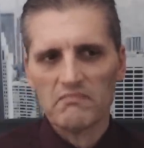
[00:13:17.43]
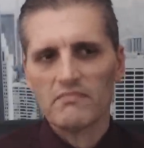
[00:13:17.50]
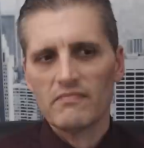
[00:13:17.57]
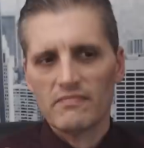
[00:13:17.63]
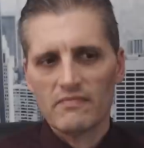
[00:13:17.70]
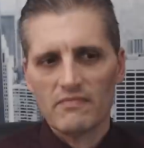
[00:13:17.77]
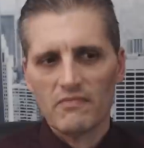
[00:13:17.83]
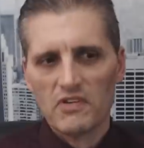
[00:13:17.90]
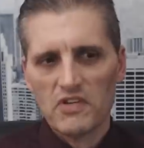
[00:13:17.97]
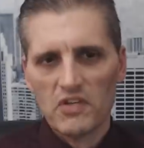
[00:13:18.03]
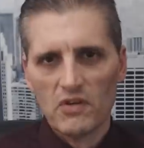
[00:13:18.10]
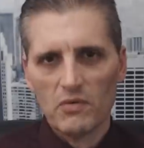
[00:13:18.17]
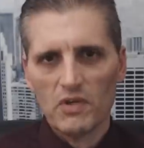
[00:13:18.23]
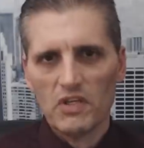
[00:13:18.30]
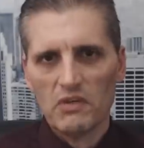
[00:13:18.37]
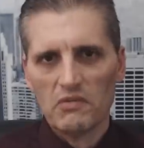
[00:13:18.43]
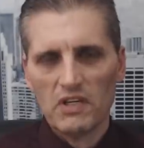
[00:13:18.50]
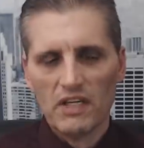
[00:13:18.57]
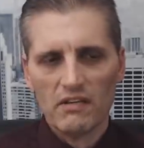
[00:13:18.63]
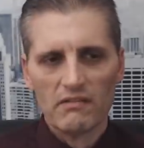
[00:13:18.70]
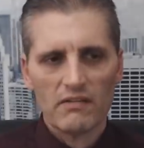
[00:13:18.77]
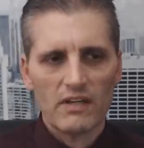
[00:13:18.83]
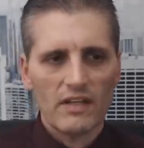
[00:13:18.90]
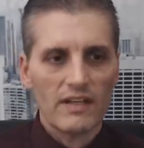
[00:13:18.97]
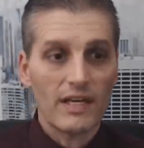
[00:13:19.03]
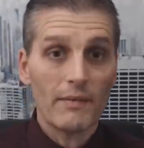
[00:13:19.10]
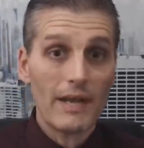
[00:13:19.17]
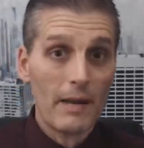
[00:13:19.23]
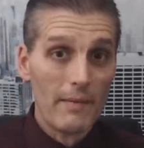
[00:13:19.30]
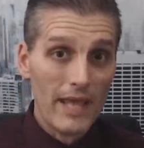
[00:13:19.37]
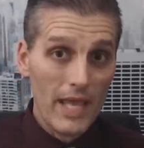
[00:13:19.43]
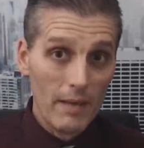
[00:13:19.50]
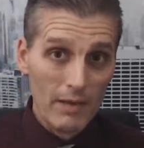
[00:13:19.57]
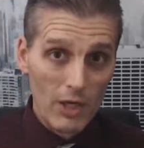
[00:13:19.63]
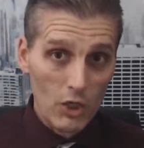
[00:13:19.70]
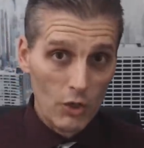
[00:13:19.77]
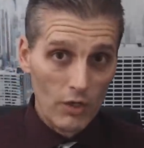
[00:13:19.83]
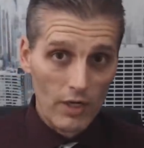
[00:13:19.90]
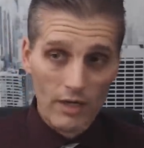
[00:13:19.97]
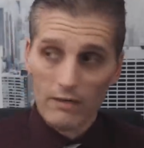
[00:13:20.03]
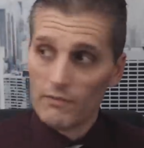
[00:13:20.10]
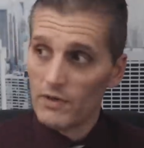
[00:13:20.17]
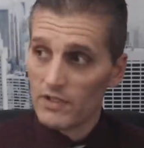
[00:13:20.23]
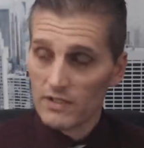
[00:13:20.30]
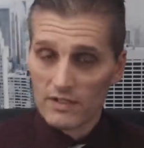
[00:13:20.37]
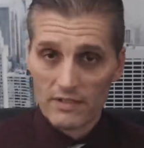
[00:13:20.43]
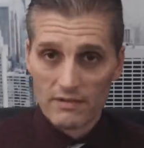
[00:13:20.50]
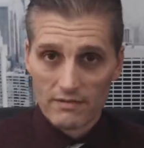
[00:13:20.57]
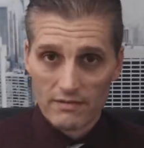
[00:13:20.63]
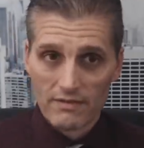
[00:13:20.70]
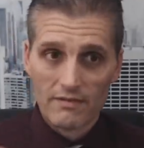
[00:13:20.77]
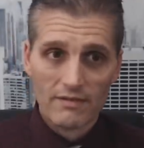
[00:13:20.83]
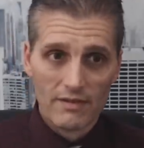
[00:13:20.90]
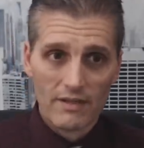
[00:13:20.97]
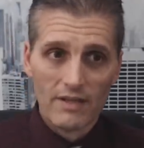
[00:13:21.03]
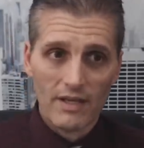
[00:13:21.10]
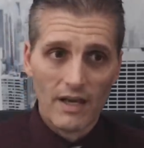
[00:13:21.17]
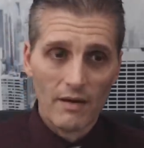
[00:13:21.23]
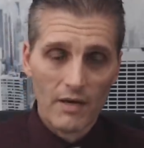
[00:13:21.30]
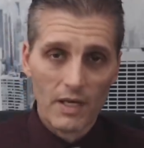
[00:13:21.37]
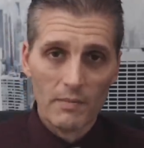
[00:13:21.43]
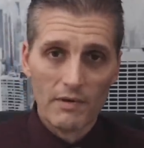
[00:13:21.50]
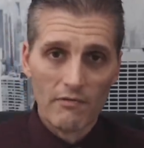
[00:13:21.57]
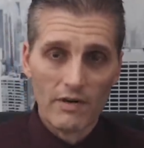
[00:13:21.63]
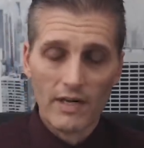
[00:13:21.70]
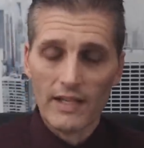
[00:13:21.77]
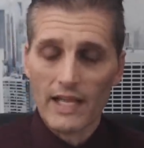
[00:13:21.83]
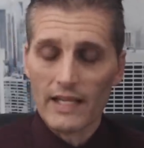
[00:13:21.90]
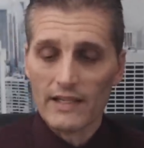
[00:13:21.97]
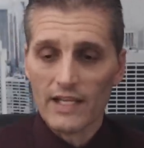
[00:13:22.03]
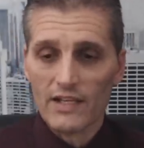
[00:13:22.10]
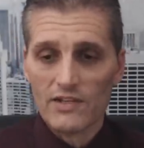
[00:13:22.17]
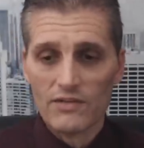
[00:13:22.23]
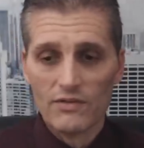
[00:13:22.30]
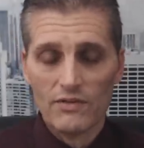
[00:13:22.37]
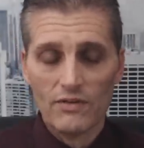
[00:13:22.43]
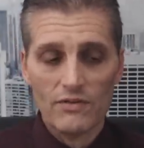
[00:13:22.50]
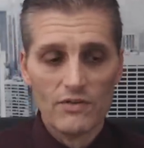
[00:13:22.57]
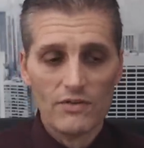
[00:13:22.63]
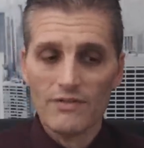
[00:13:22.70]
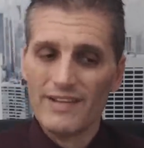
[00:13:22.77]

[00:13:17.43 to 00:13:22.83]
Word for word: We'll see what we're doing here. Then I've got my Hemi Cuda, which I'm going to be running that thing too soon.